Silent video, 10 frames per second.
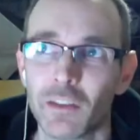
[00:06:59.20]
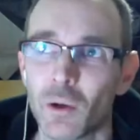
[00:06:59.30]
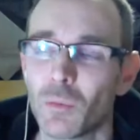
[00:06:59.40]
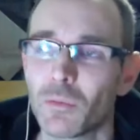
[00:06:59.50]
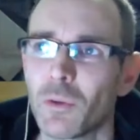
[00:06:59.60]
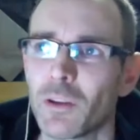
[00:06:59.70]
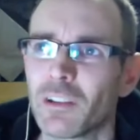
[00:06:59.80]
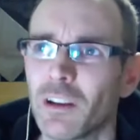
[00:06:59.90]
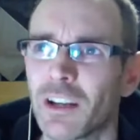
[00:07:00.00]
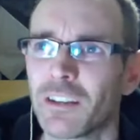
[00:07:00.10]
it was almost
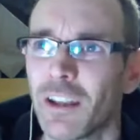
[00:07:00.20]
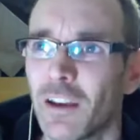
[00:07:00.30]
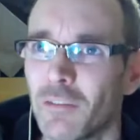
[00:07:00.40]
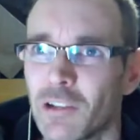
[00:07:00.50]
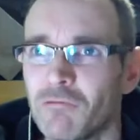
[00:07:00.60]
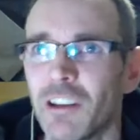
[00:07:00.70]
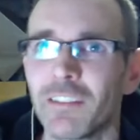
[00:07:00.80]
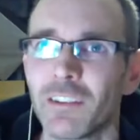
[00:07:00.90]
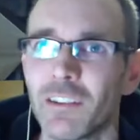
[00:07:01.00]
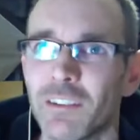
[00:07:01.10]
like I didn't have any reasons.